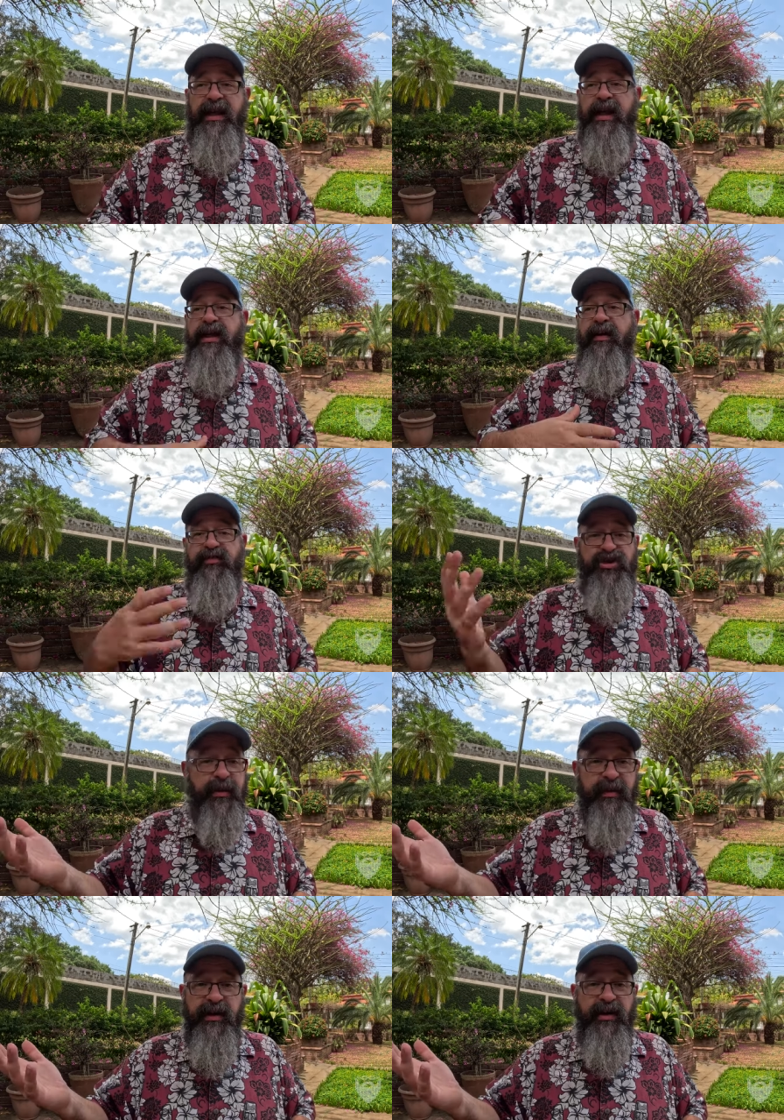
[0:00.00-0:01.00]
Like you have to
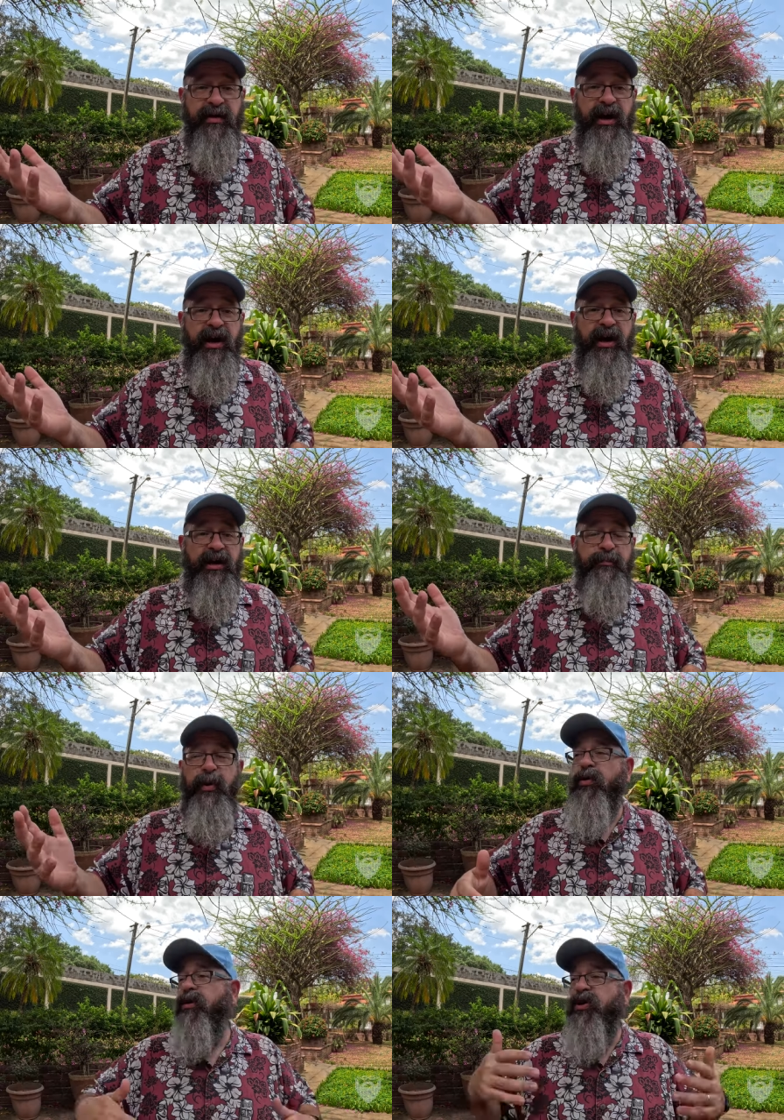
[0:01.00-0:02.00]
ship it in a in a
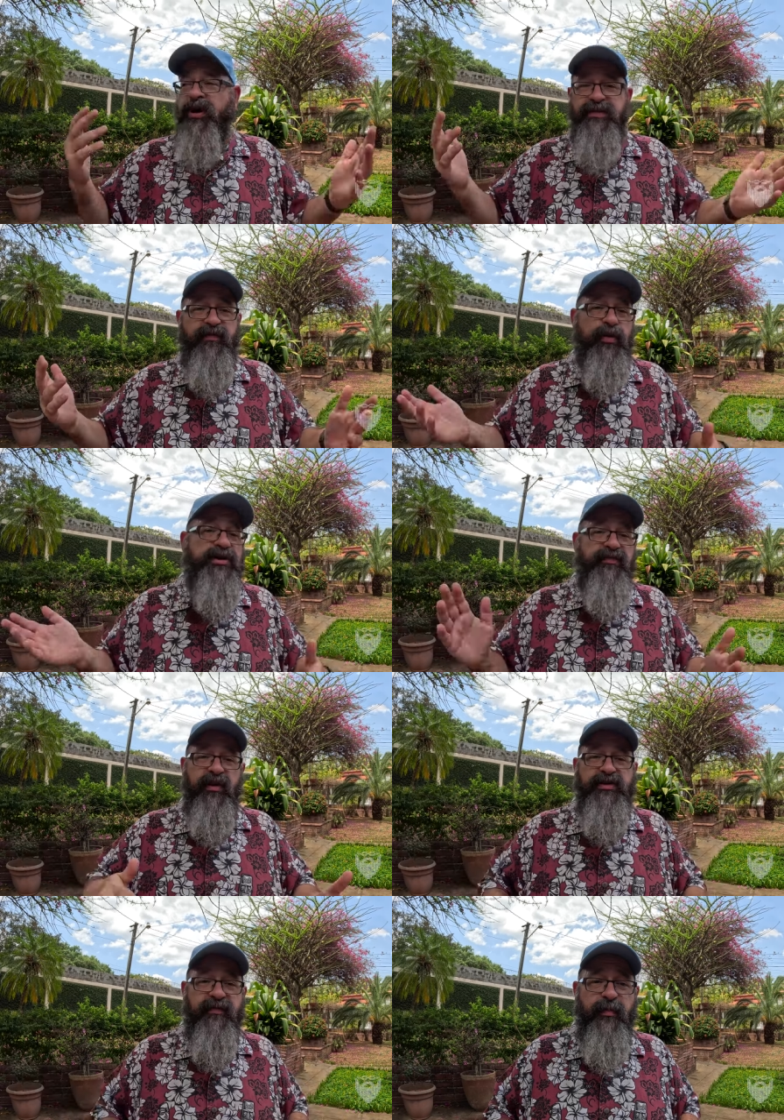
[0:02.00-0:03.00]
boat, it costs a fortune, it
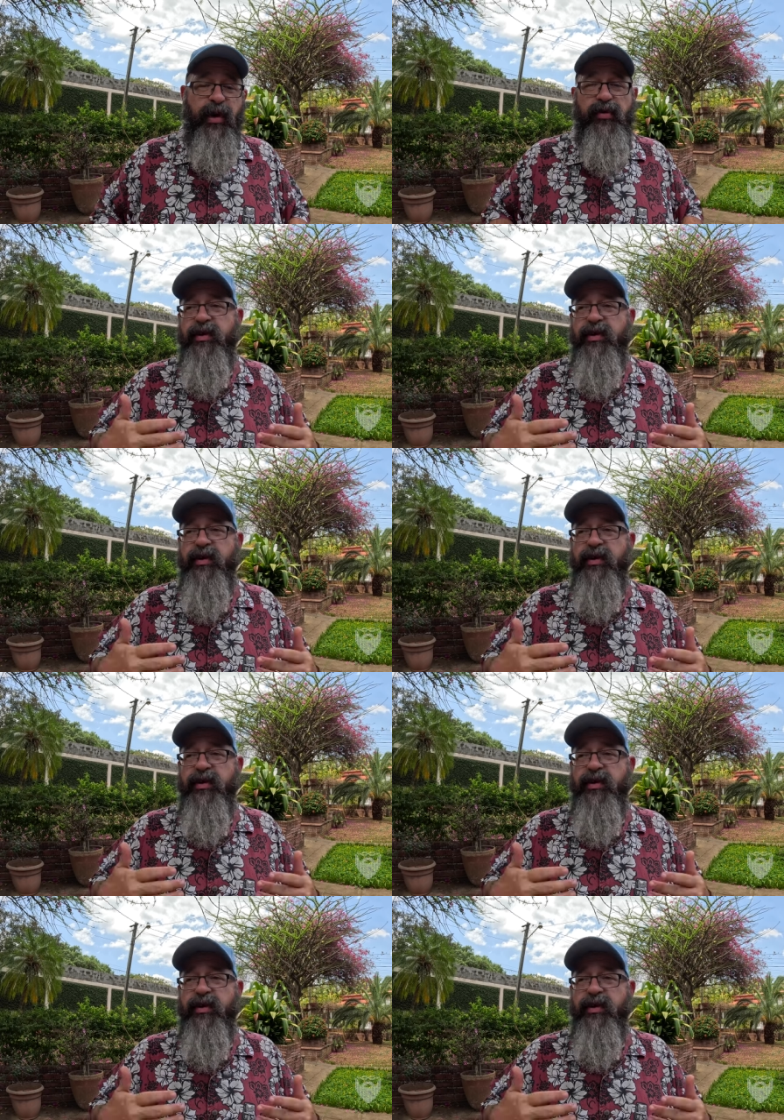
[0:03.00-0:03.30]
falls off the boat.